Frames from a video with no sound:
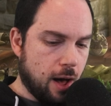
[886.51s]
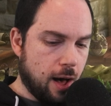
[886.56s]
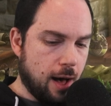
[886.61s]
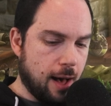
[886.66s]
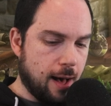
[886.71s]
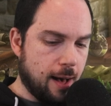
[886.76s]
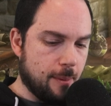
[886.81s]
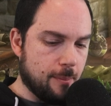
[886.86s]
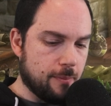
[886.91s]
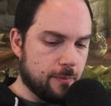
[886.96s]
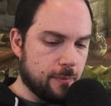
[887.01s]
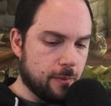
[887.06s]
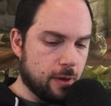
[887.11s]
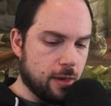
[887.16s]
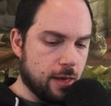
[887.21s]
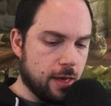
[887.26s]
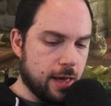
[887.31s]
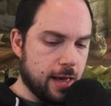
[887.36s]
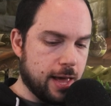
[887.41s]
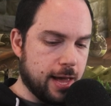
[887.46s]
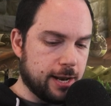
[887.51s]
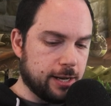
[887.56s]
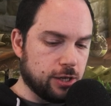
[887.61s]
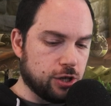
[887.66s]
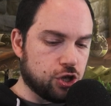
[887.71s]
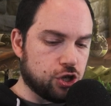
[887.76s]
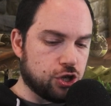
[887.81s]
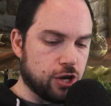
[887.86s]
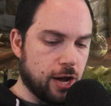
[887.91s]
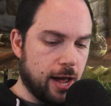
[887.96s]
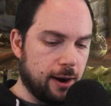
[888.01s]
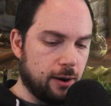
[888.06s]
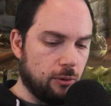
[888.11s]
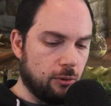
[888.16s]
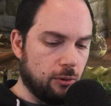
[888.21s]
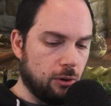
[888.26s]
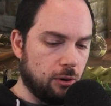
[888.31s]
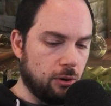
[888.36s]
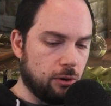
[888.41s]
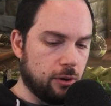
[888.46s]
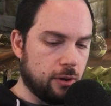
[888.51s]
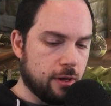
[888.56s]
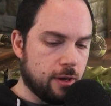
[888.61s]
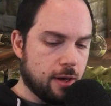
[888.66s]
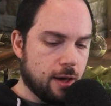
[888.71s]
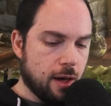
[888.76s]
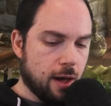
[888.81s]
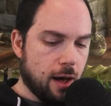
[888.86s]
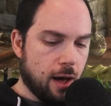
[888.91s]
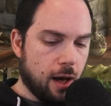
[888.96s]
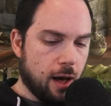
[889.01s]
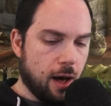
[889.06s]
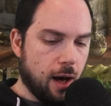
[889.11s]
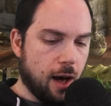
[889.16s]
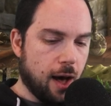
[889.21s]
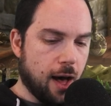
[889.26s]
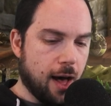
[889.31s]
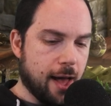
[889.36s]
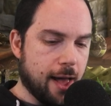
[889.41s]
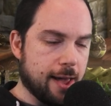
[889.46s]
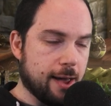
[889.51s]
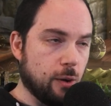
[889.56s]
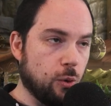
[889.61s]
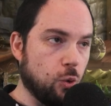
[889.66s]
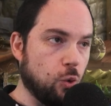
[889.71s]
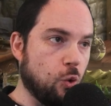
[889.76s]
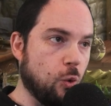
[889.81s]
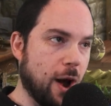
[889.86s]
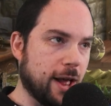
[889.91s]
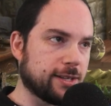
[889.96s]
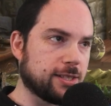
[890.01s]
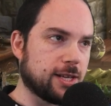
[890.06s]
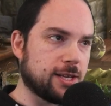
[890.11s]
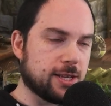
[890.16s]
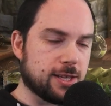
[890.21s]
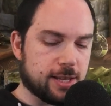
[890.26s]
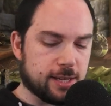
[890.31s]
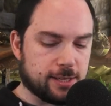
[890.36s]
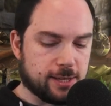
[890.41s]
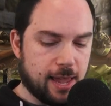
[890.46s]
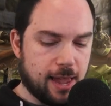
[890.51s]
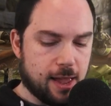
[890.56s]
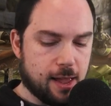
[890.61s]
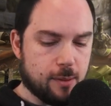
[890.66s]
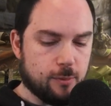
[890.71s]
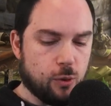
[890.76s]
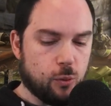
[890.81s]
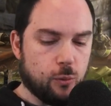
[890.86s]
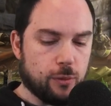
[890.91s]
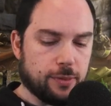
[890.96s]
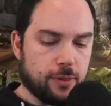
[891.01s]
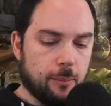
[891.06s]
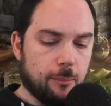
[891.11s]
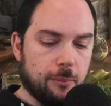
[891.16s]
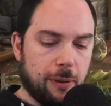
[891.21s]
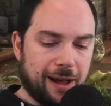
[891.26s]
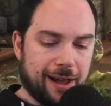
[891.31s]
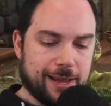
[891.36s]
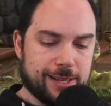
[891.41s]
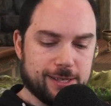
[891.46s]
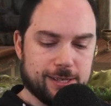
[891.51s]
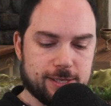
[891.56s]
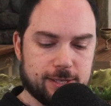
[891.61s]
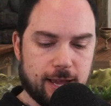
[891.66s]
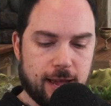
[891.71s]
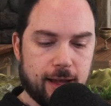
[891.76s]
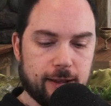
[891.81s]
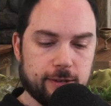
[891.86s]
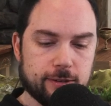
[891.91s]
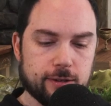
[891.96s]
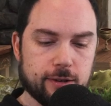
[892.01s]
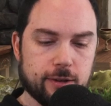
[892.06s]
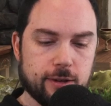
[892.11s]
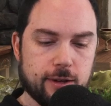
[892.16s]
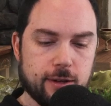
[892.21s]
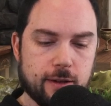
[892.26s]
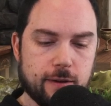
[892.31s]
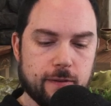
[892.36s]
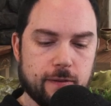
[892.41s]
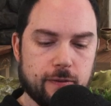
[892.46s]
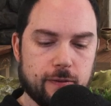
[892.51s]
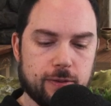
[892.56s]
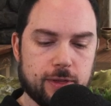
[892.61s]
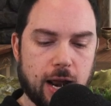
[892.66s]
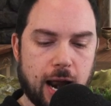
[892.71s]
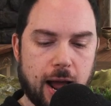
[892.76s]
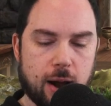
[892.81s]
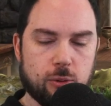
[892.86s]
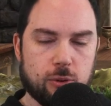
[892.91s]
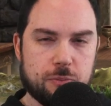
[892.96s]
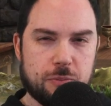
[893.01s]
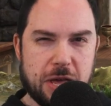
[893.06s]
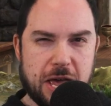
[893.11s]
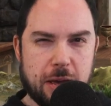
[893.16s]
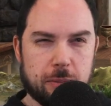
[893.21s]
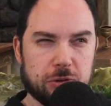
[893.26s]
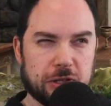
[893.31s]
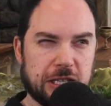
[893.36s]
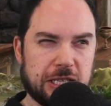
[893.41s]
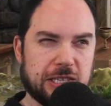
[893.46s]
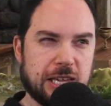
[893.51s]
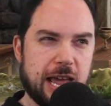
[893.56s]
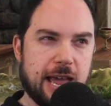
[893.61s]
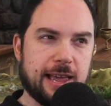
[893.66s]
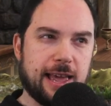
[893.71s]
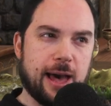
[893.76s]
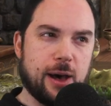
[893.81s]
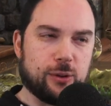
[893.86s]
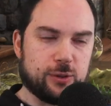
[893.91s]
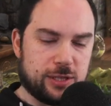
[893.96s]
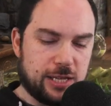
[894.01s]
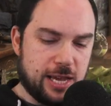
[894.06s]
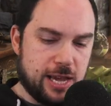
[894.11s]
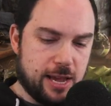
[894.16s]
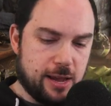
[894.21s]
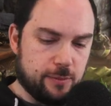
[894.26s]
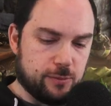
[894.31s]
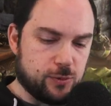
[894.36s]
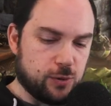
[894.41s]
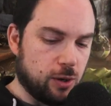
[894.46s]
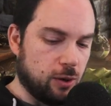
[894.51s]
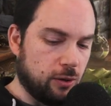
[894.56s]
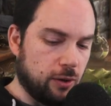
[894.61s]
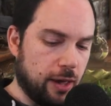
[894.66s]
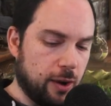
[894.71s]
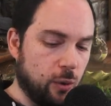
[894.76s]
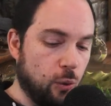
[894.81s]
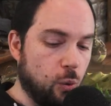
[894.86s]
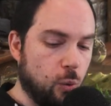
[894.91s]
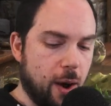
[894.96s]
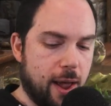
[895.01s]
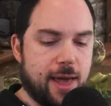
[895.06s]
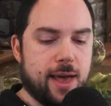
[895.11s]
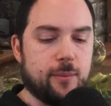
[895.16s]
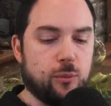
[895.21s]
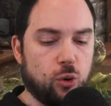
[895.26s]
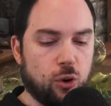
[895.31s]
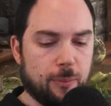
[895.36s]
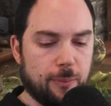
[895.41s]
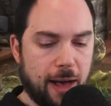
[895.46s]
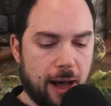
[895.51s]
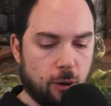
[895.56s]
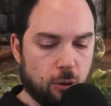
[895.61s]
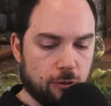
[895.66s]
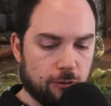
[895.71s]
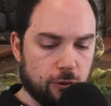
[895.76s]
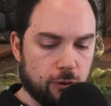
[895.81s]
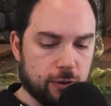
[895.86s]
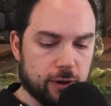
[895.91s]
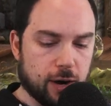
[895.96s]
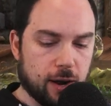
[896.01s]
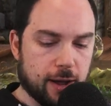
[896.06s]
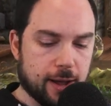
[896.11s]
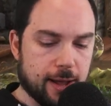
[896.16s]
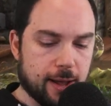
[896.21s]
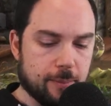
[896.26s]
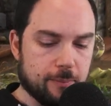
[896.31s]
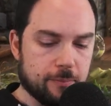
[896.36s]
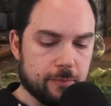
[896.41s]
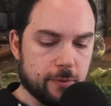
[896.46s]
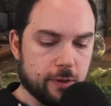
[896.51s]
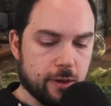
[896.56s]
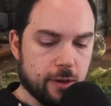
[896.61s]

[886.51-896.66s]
In general, I went into this game with the mindset that I would be able to take out teams that are like way more powerful than I am.